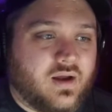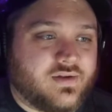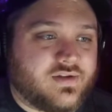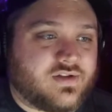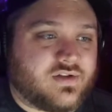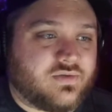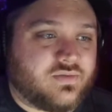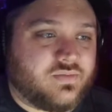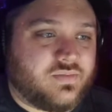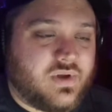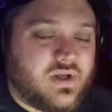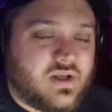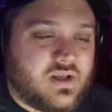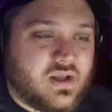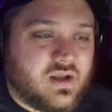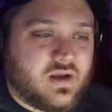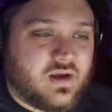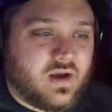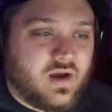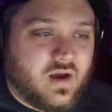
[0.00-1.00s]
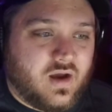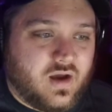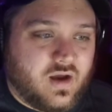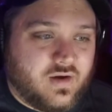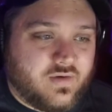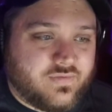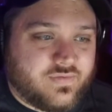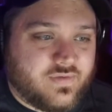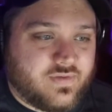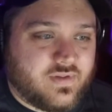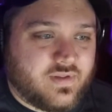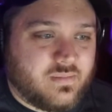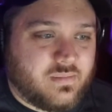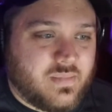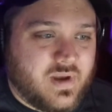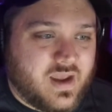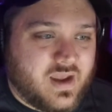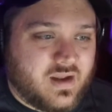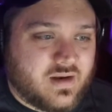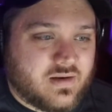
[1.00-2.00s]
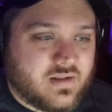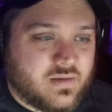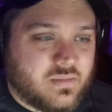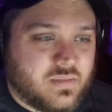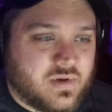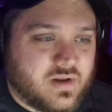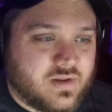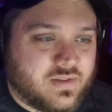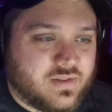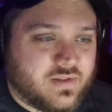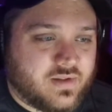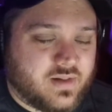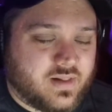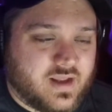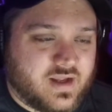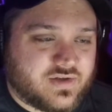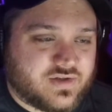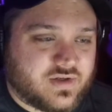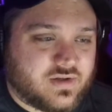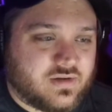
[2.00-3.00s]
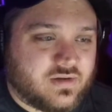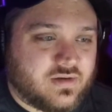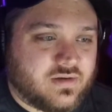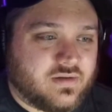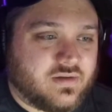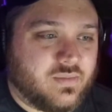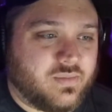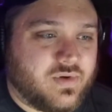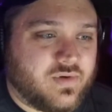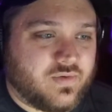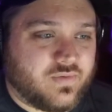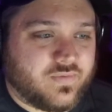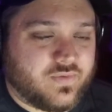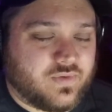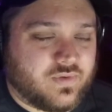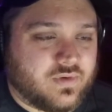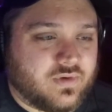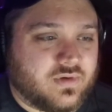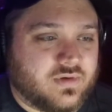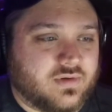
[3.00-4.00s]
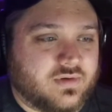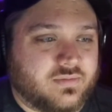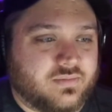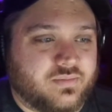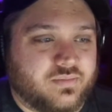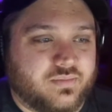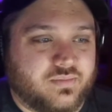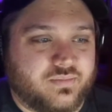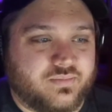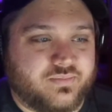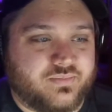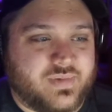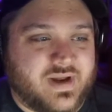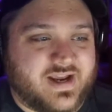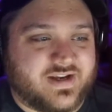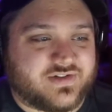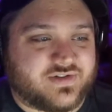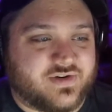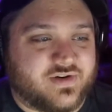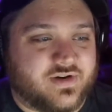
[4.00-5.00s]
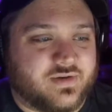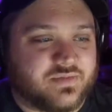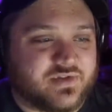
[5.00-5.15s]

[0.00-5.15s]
Speaking of the man, the myth, the legend, the beautiful bastard